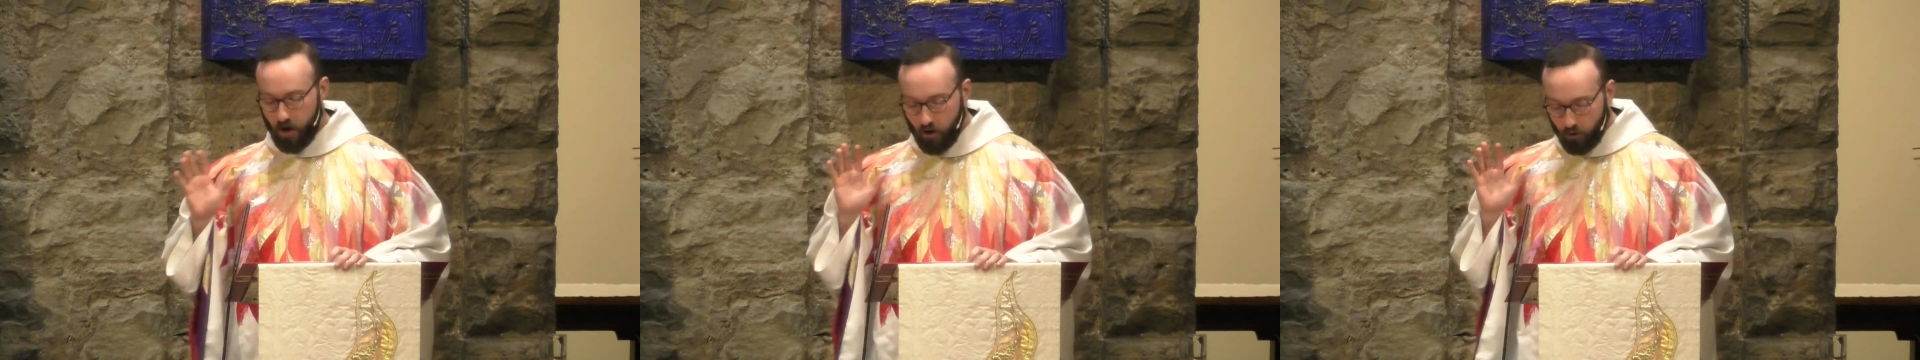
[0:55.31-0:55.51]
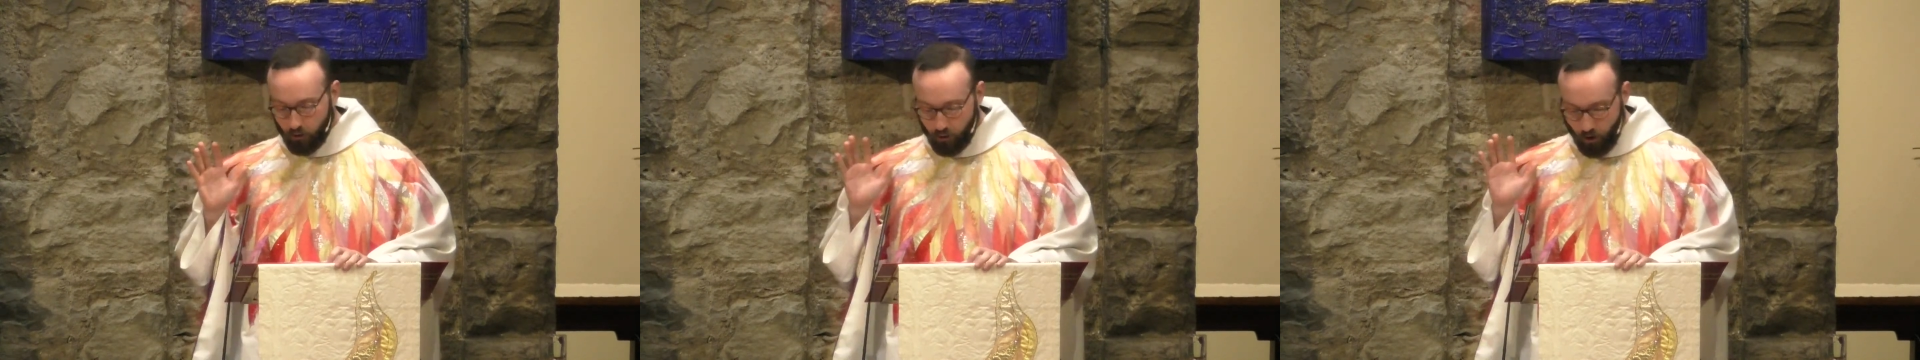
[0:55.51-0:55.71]

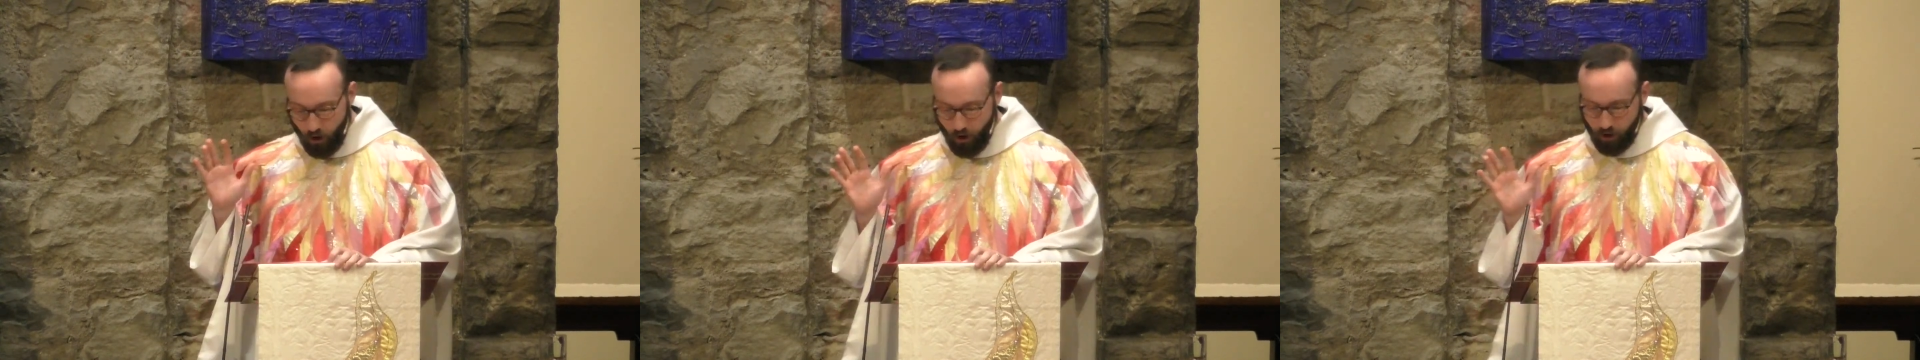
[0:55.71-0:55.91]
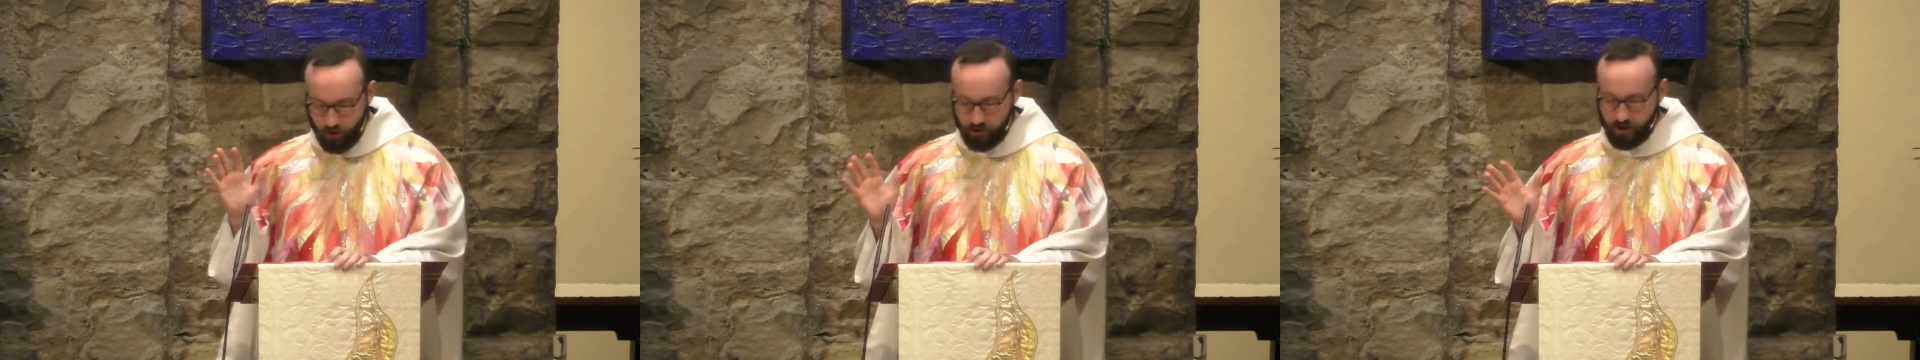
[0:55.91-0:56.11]

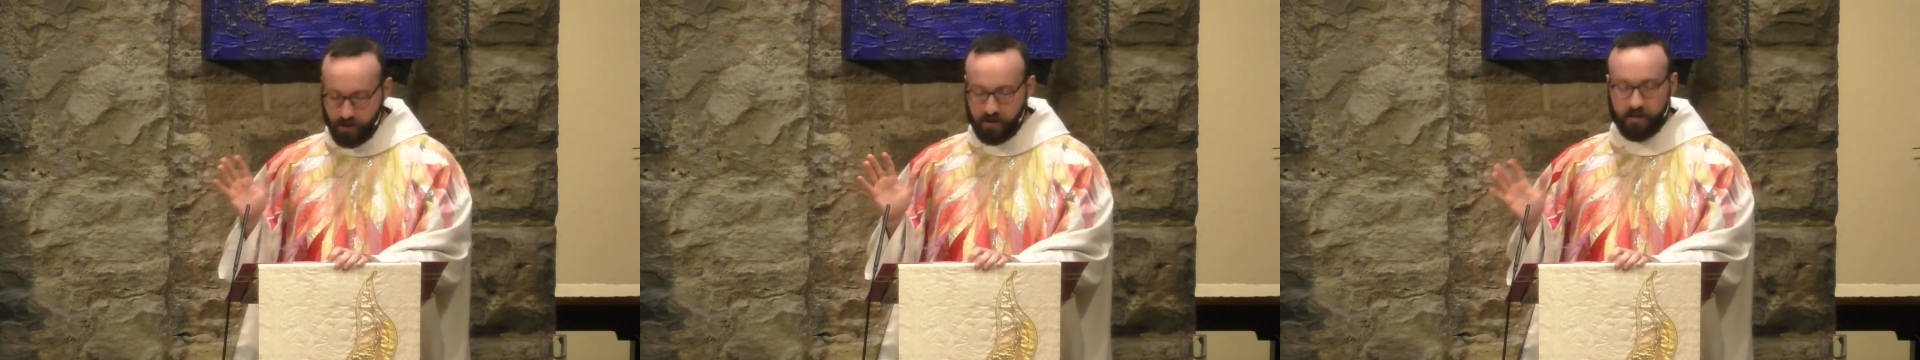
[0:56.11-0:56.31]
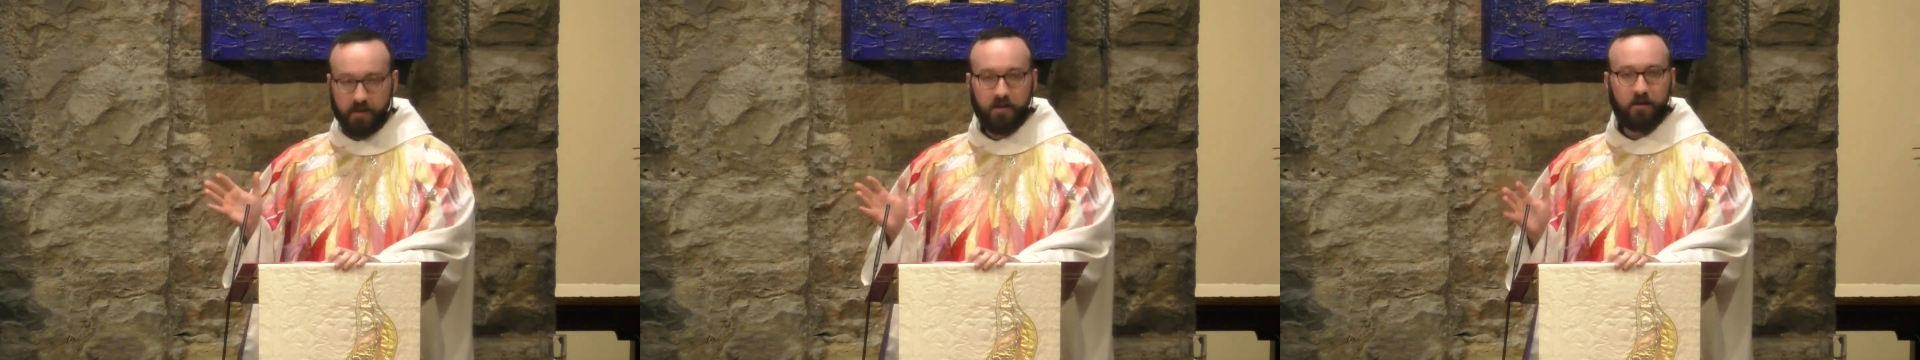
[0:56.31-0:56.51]

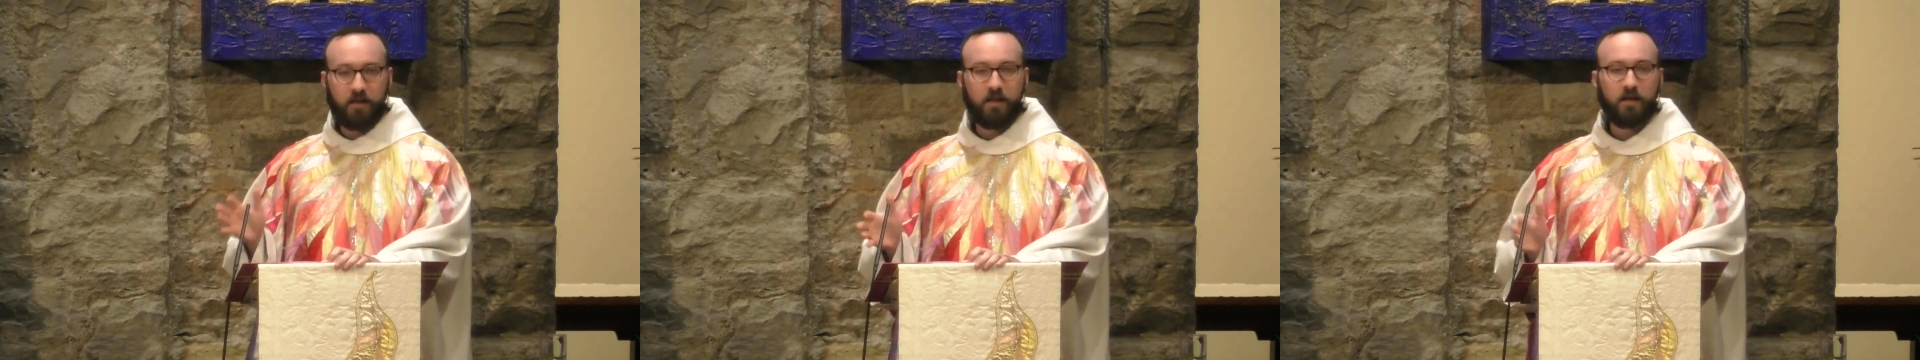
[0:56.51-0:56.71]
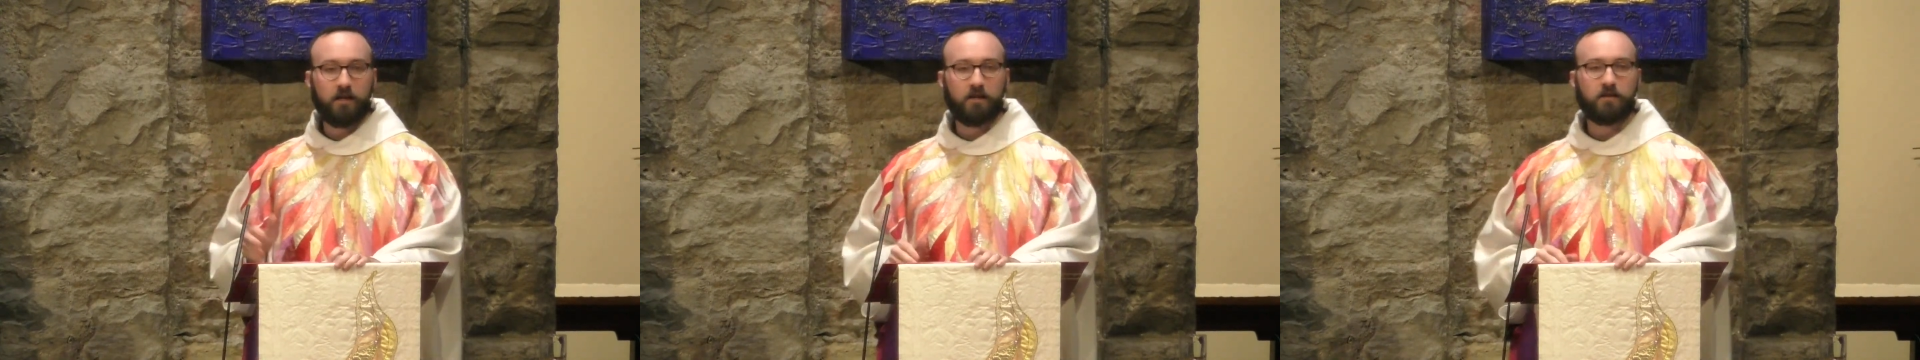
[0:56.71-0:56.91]
largest in
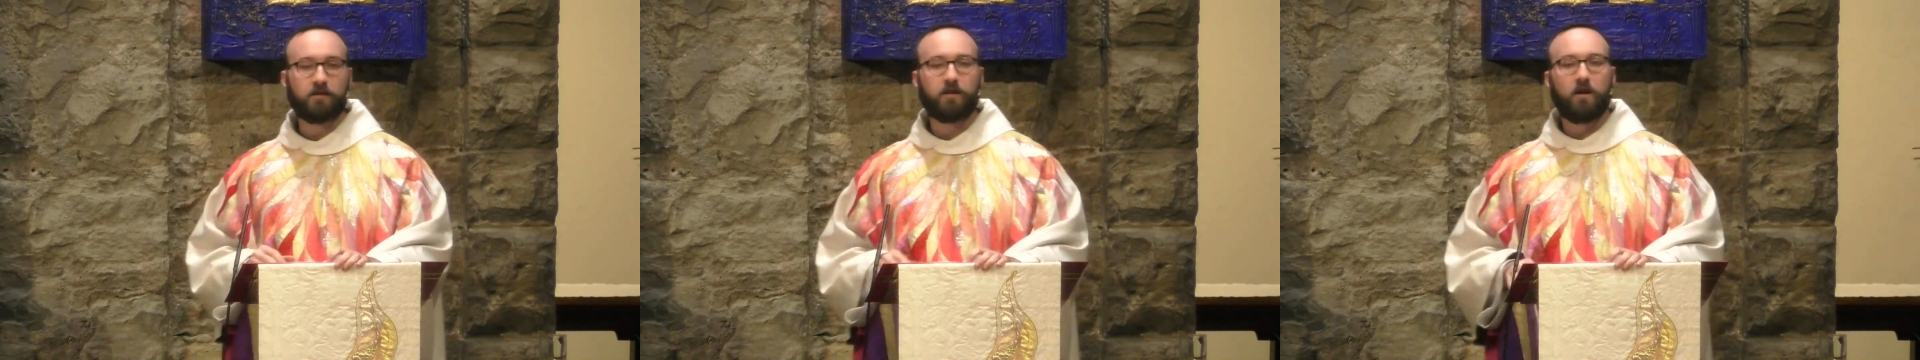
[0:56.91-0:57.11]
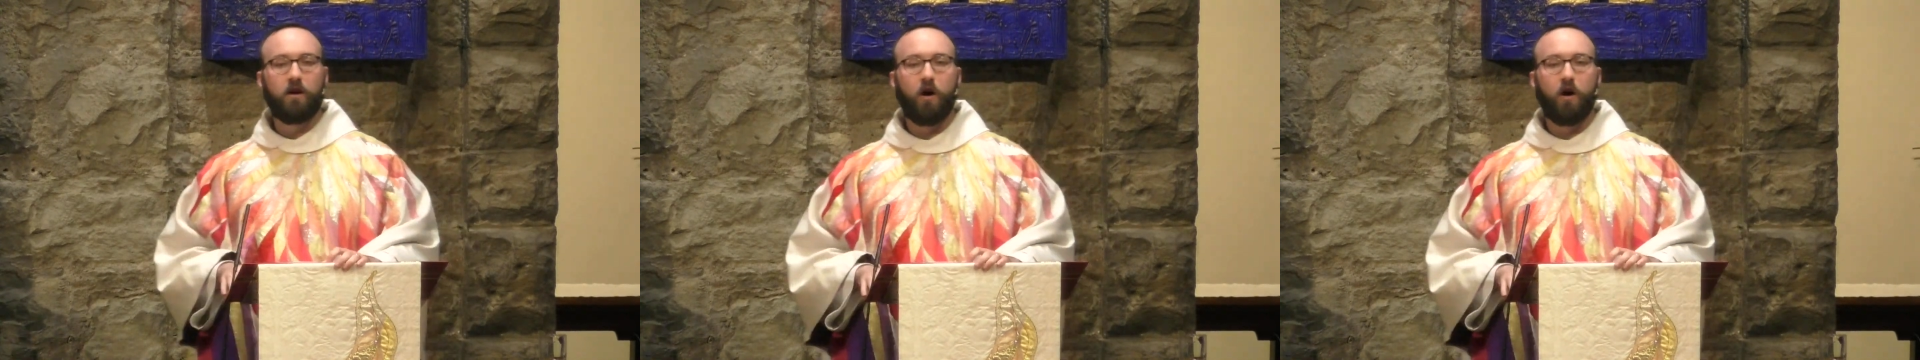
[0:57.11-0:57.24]
these